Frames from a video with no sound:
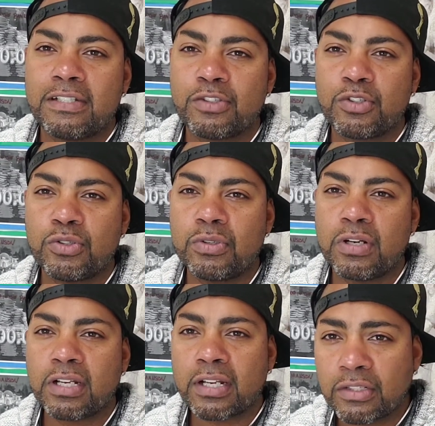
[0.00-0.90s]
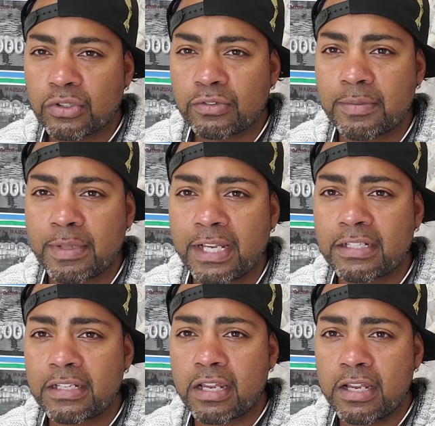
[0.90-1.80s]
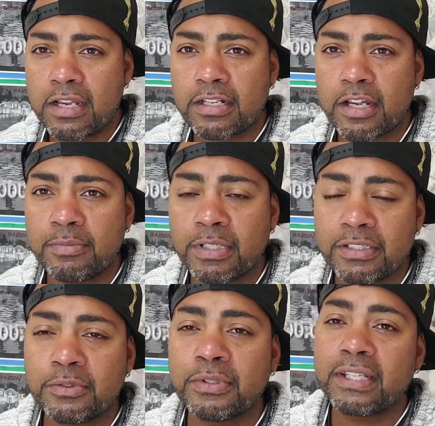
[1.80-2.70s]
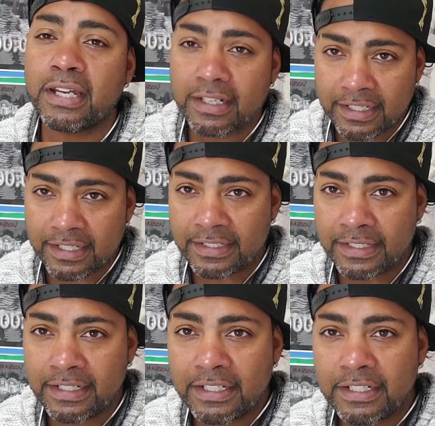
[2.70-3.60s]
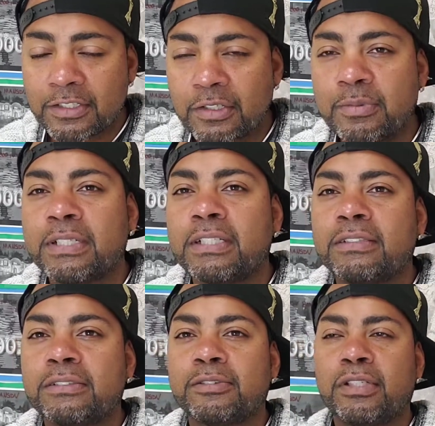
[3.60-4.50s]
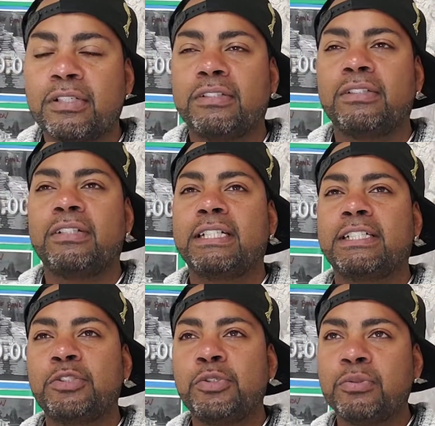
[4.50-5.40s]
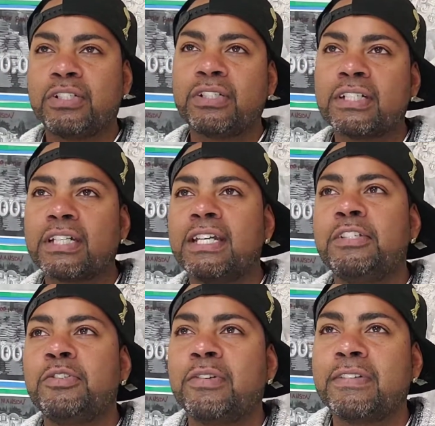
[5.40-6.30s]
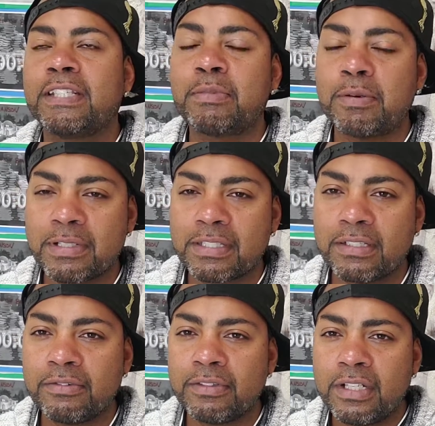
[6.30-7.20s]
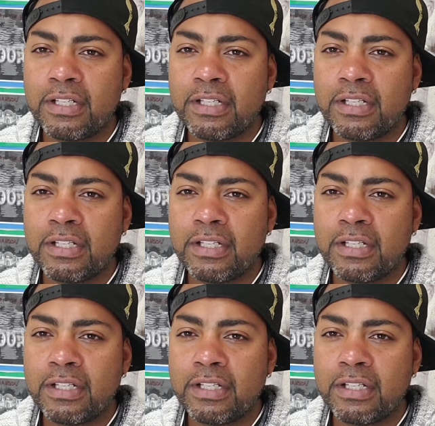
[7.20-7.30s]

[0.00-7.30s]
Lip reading: So I kind of learned from that, and I'm not doing that again. So I'm gonna start learning to cook and do everything by myself.